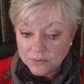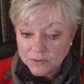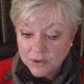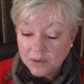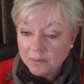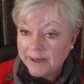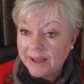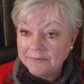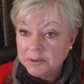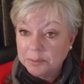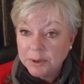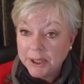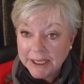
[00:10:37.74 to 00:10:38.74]
you don't have
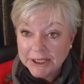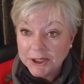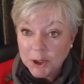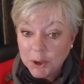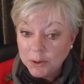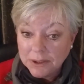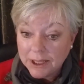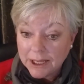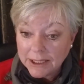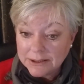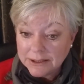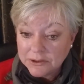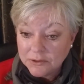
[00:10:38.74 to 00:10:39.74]
to plan a whole
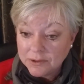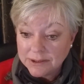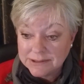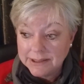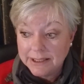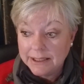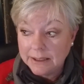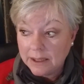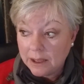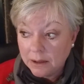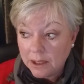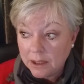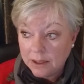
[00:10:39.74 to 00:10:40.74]
lot. You can say,
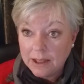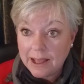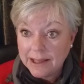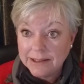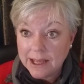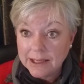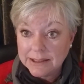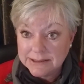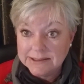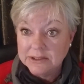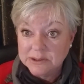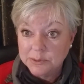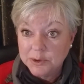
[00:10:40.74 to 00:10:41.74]
I'm going to
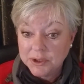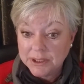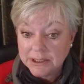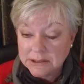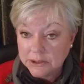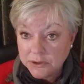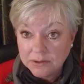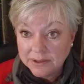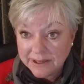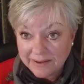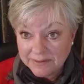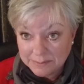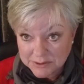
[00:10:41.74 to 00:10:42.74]
sell some cookies, and you can
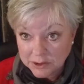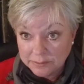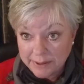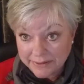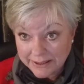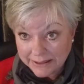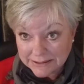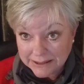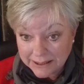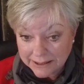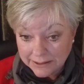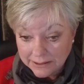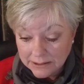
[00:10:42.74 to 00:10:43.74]
have them sold by the next
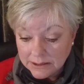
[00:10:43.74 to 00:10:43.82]
day.